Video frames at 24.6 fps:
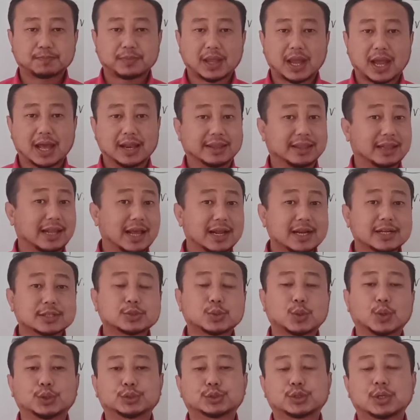And let
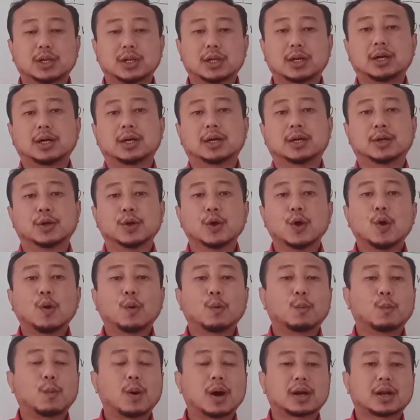us also learn
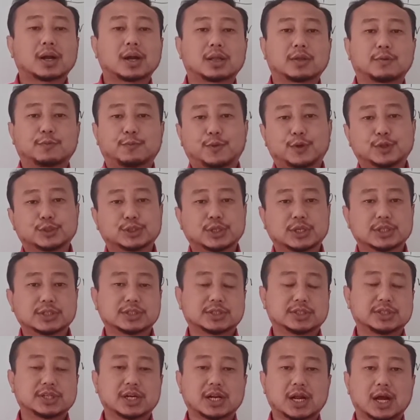what are the
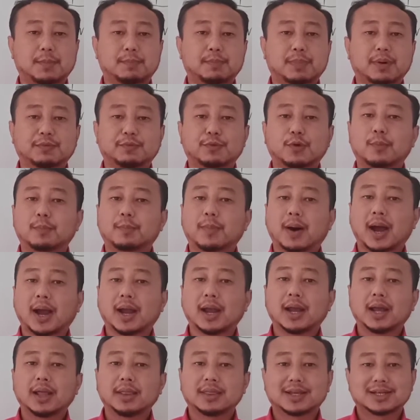functions that are performed
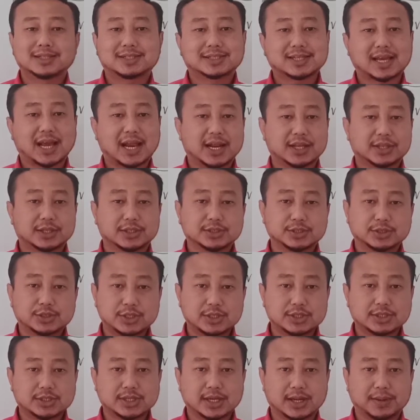by the skeleton
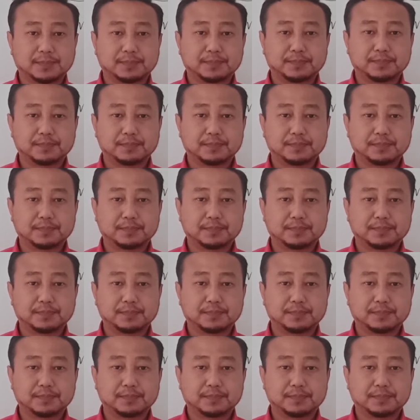system.